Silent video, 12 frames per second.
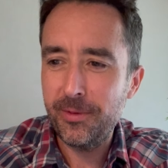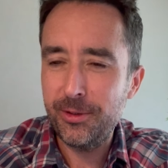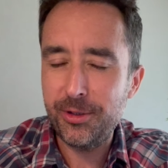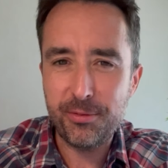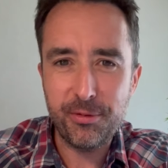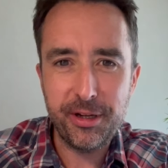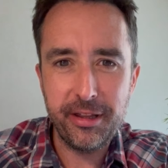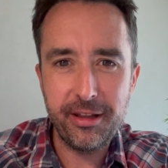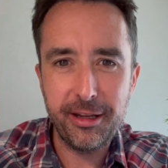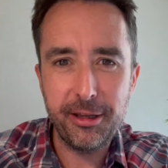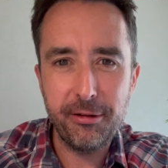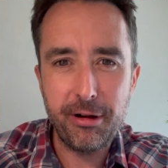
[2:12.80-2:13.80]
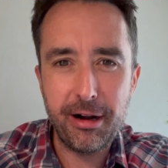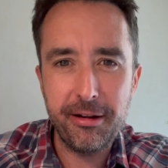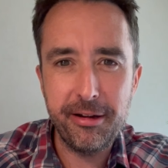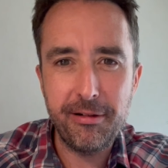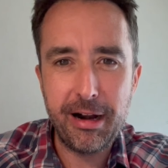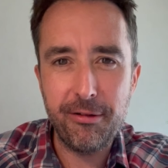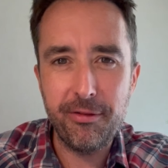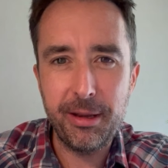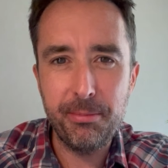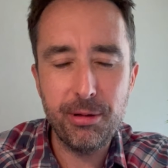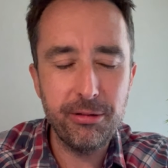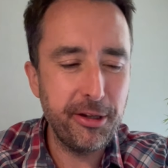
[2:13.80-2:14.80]
Just when you think you're out, they
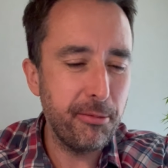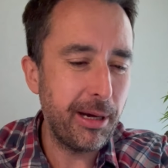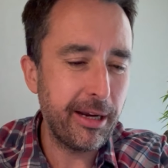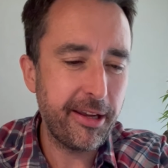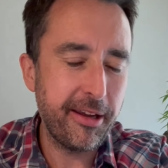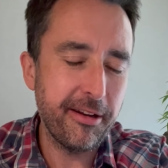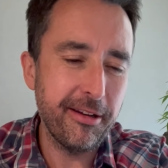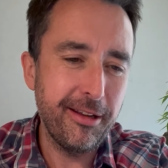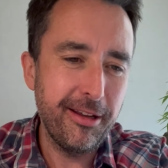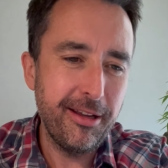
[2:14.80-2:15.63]
pull you back in.